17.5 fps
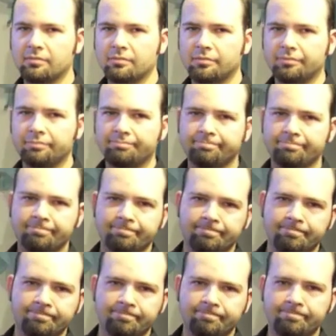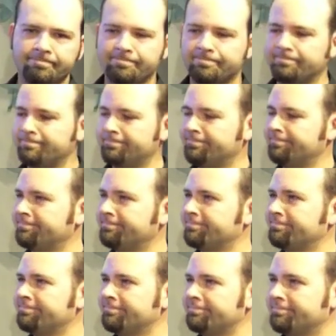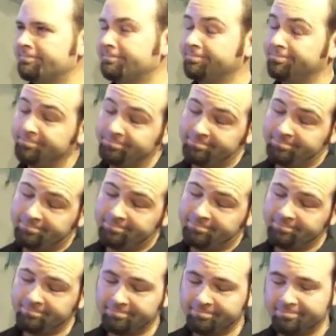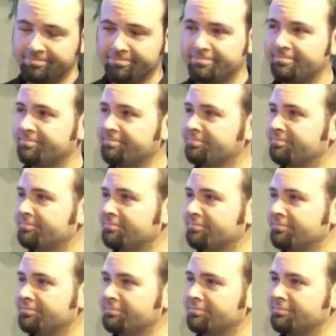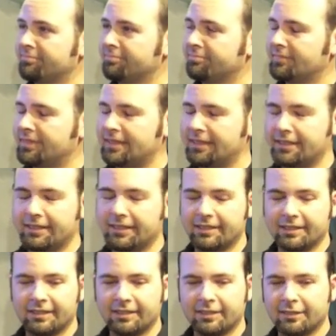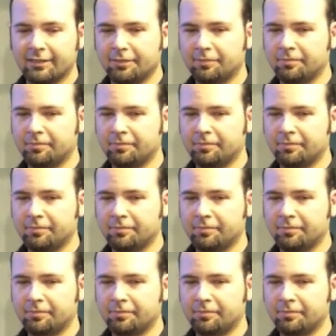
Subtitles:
This person isn't speaking.